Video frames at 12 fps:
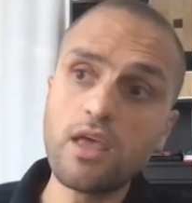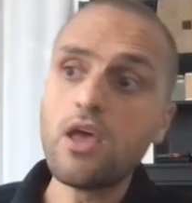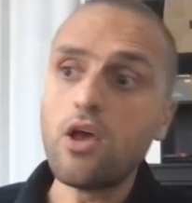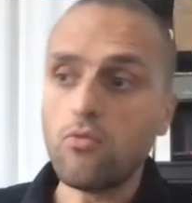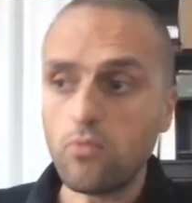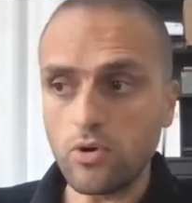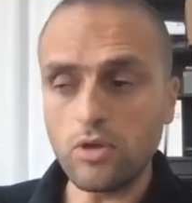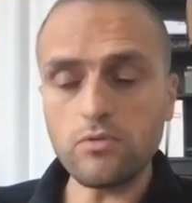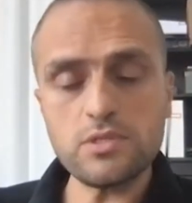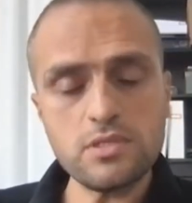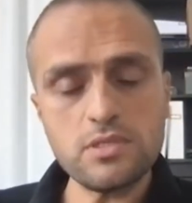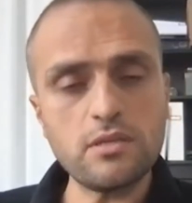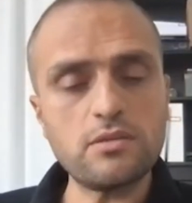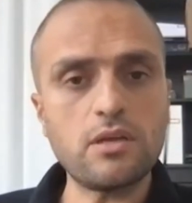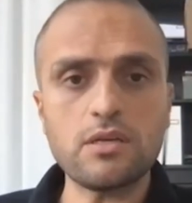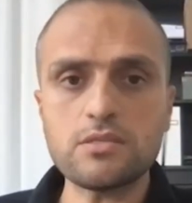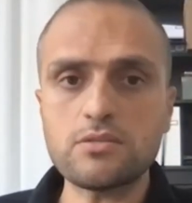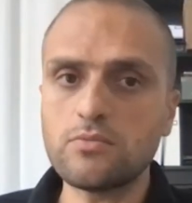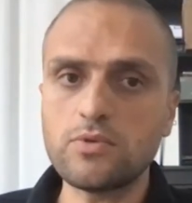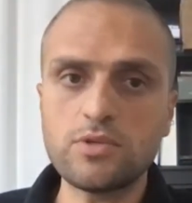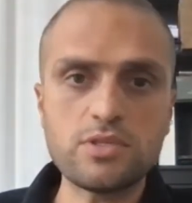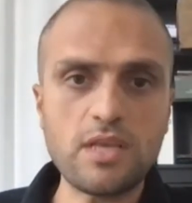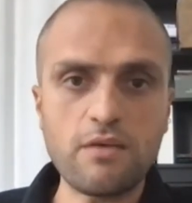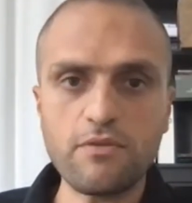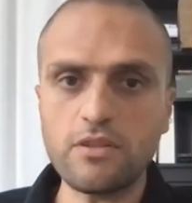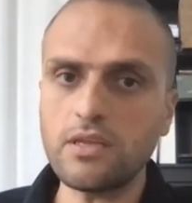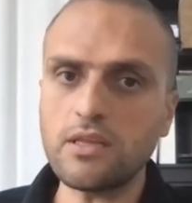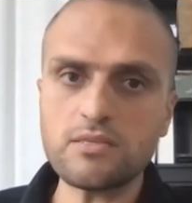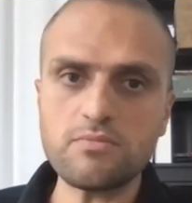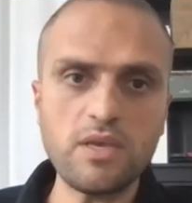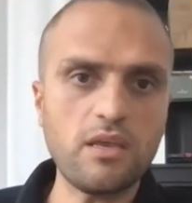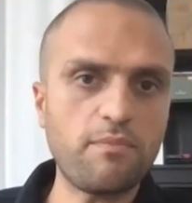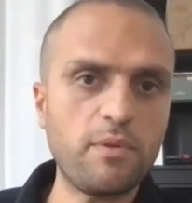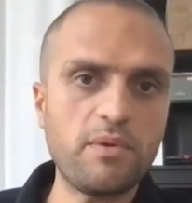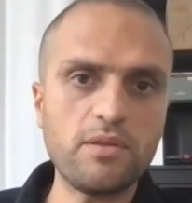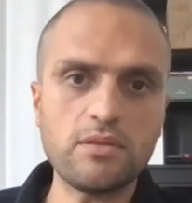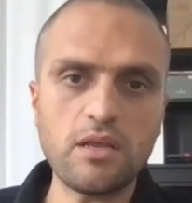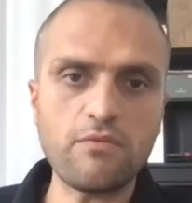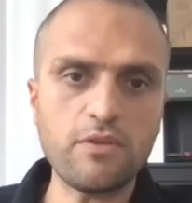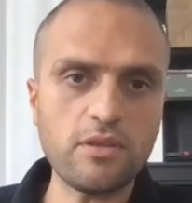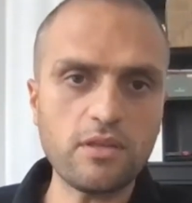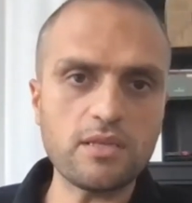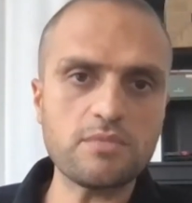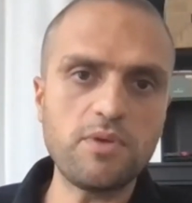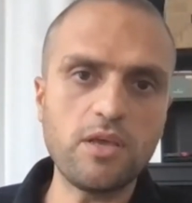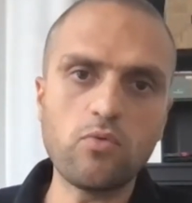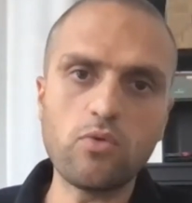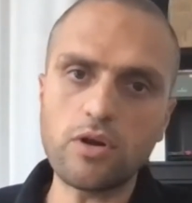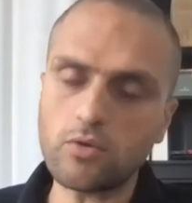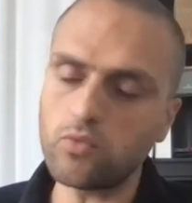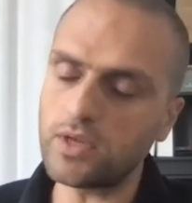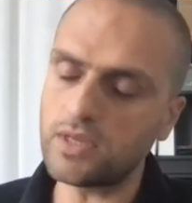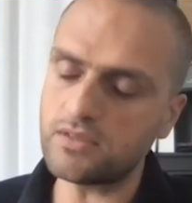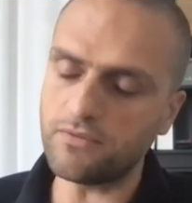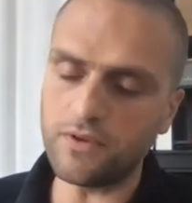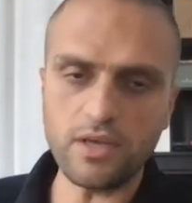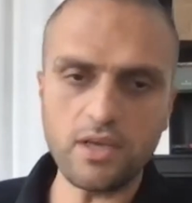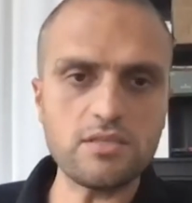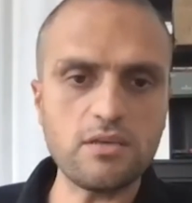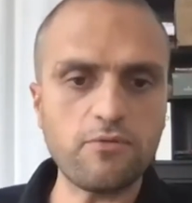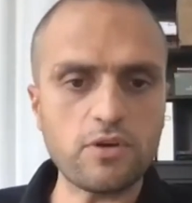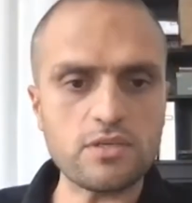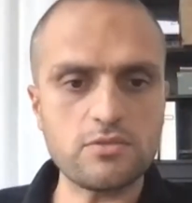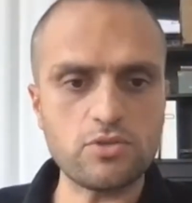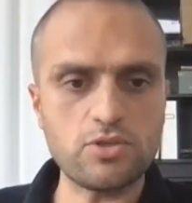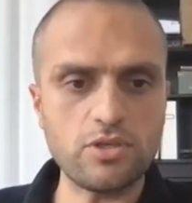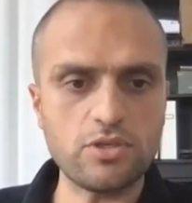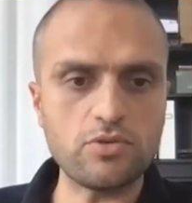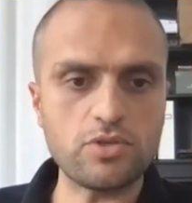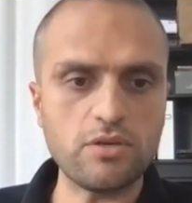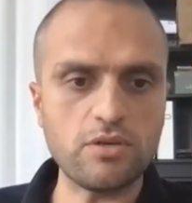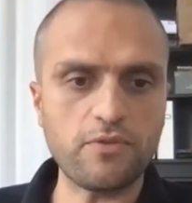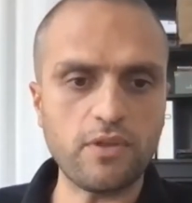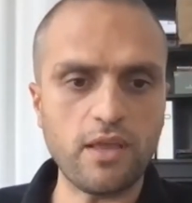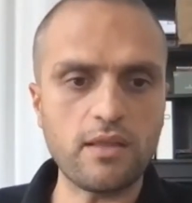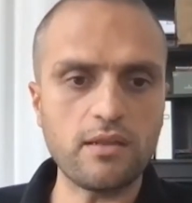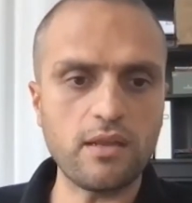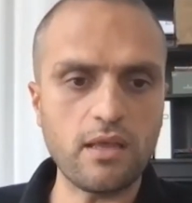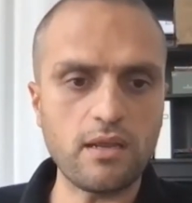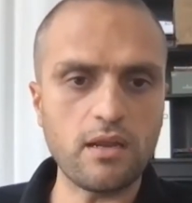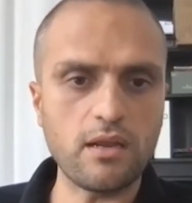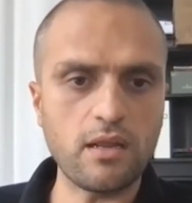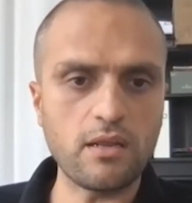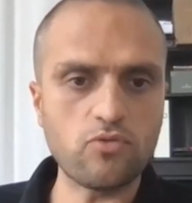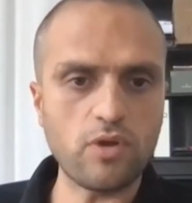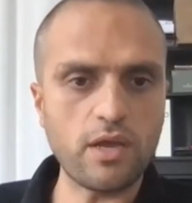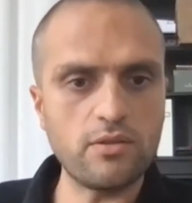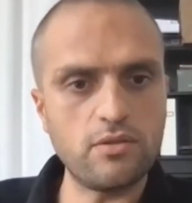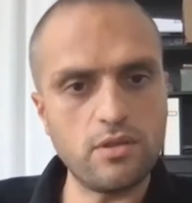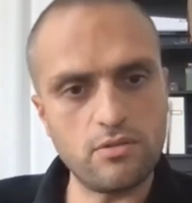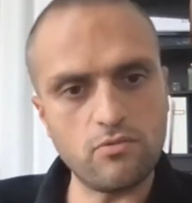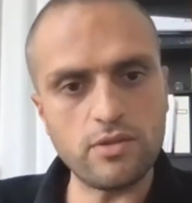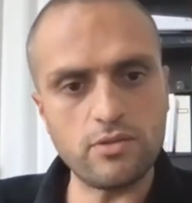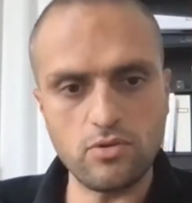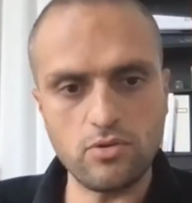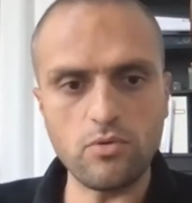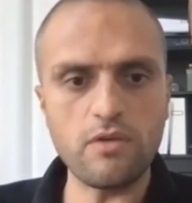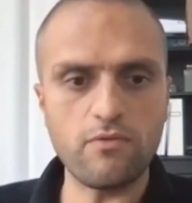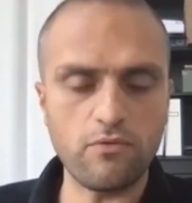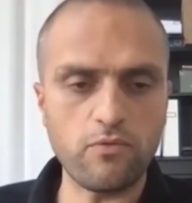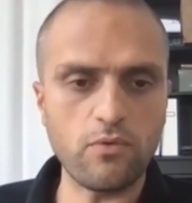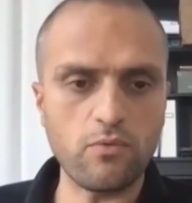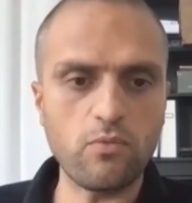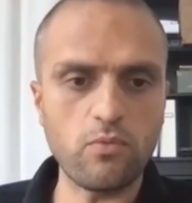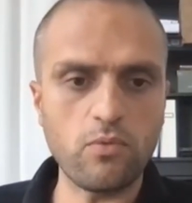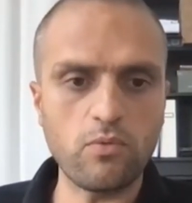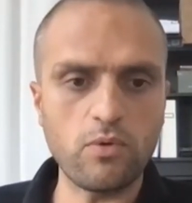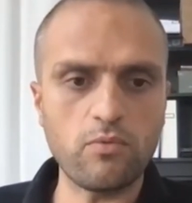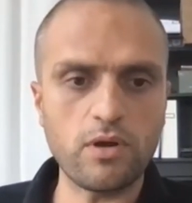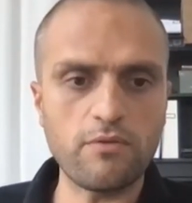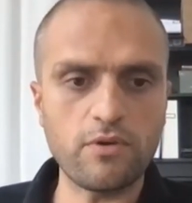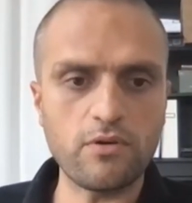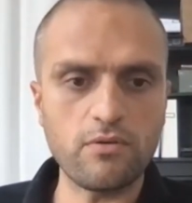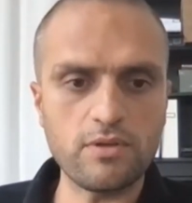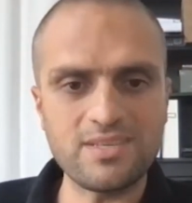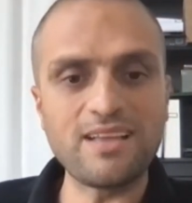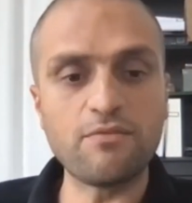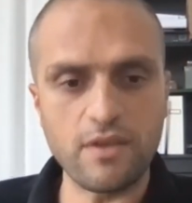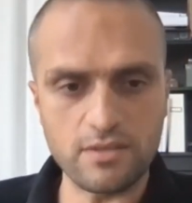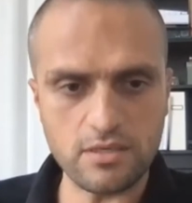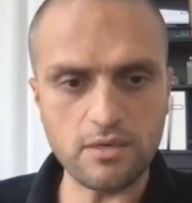we're always listening to the customers, everything that's being implemented, everything that's being worked. It's very easy for us to shift and ride the new wave of whatever is advancing.